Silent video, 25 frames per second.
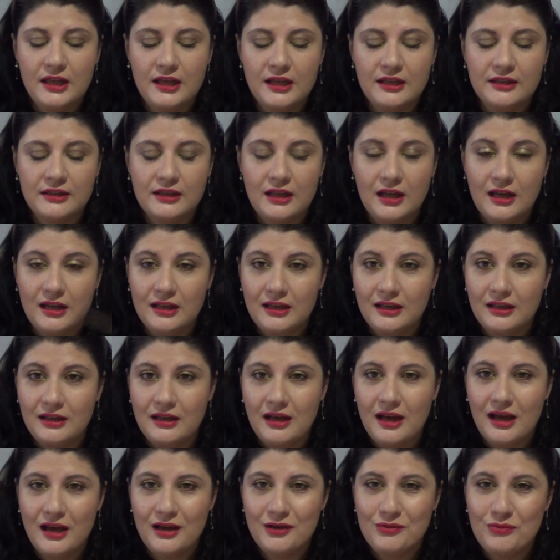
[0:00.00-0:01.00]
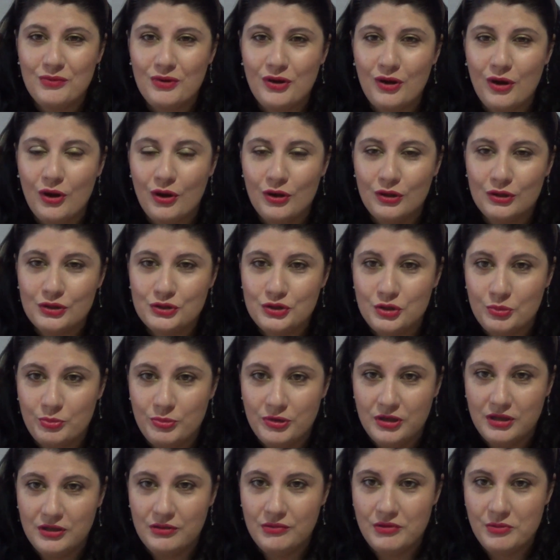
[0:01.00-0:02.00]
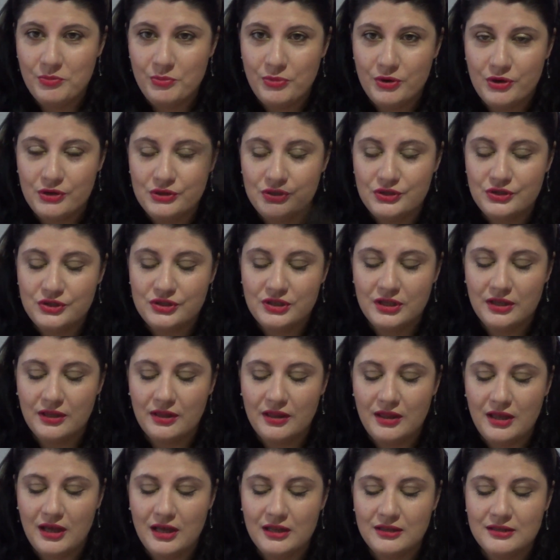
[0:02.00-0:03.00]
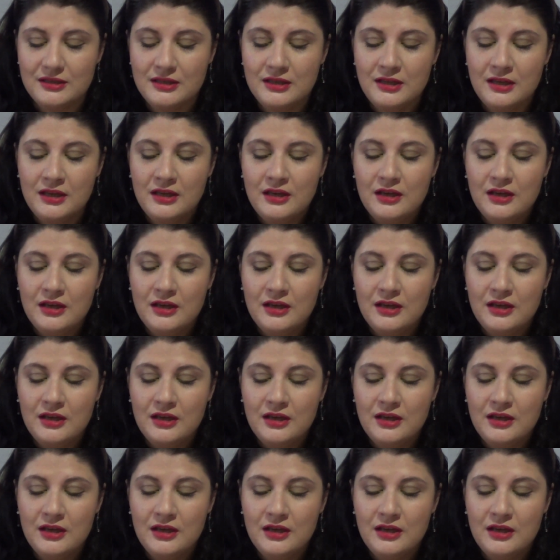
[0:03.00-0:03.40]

and I will also be repurchasing that